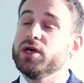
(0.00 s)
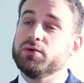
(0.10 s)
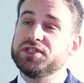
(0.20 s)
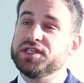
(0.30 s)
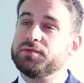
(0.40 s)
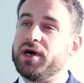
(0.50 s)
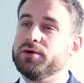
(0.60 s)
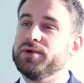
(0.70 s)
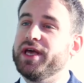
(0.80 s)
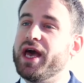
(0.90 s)
which is why
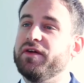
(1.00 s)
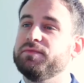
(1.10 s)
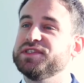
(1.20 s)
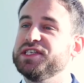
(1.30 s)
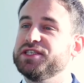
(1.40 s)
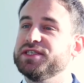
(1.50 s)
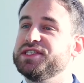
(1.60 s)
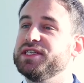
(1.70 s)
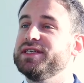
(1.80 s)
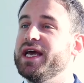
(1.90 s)
we have
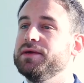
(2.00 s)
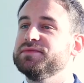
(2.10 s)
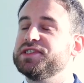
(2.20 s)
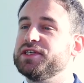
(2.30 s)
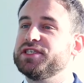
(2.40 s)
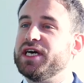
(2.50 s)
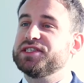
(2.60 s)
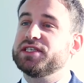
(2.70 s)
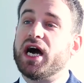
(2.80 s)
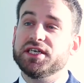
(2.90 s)
positions in names such
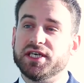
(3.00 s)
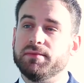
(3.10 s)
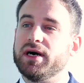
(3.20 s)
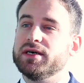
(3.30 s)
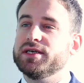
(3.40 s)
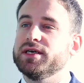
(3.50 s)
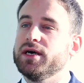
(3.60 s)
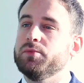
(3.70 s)
as CaixaBank,